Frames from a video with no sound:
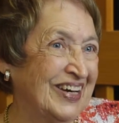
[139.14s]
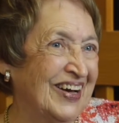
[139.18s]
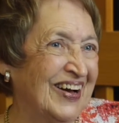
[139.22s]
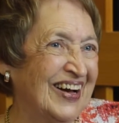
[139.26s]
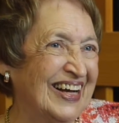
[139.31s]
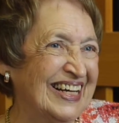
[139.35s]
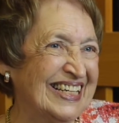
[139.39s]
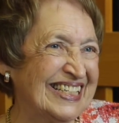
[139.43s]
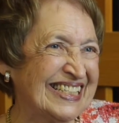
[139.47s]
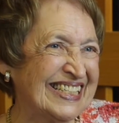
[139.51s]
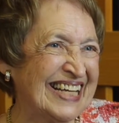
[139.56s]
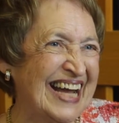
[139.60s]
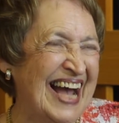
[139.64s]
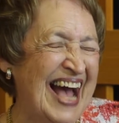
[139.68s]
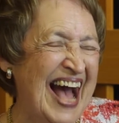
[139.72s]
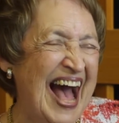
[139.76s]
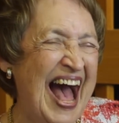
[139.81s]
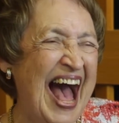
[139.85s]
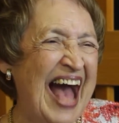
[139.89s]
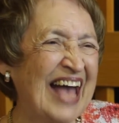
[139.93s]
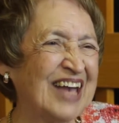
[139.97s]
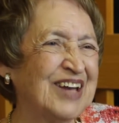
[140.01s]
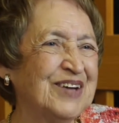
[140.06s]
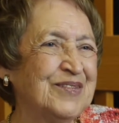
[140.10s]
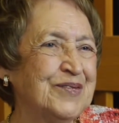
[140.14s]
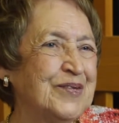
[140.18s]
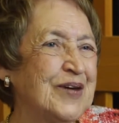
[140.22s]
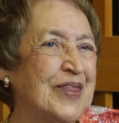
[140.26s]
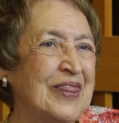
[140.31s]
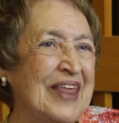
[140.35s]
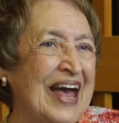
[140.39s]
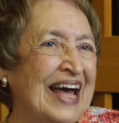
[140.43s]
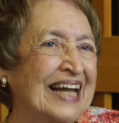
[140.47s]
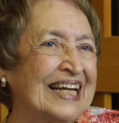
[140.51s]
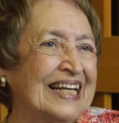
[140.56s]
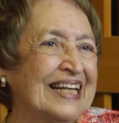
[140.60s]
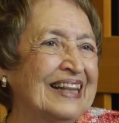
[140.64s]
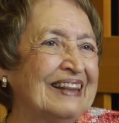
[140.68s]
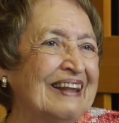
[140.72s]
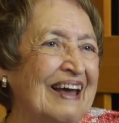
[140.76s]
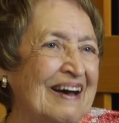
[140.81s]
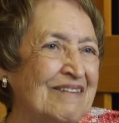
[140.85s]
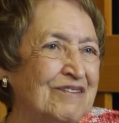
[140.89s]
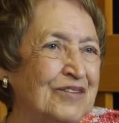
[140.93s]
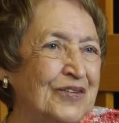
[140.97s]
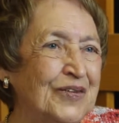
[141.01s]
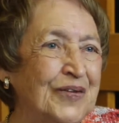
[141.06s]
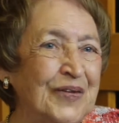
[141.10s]
because I, without a
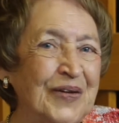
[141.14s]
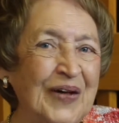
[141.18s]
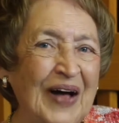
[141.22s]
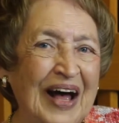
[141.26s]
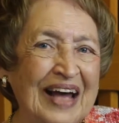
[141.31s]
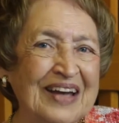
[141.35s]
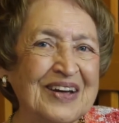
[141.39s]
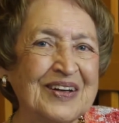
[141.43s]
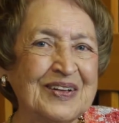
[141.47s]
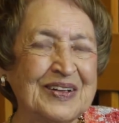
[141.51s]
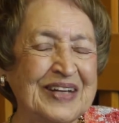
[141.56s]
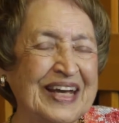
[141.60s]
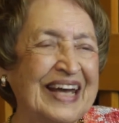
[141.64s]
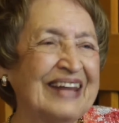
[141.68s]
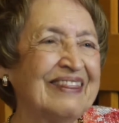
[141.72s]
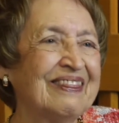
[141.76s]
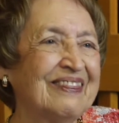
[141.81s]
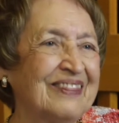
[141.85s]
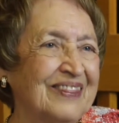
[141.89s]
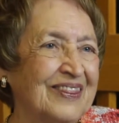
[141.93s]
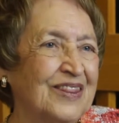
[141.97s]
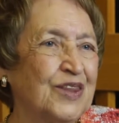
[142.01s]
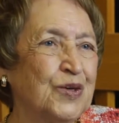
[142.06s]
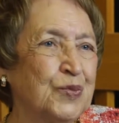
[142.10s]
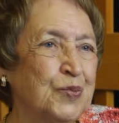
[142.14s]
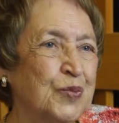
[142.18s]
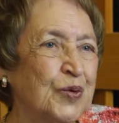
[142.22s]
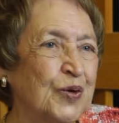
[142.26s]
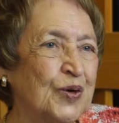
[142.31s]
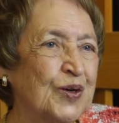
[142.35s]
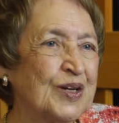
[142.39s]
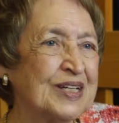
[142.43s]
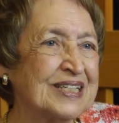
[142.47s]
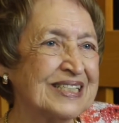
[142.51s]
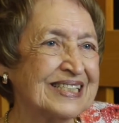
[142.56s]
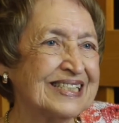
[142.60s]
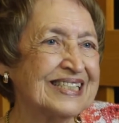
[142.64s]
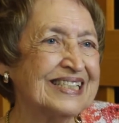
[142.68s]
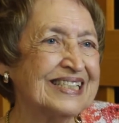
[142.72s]
level, I could get the works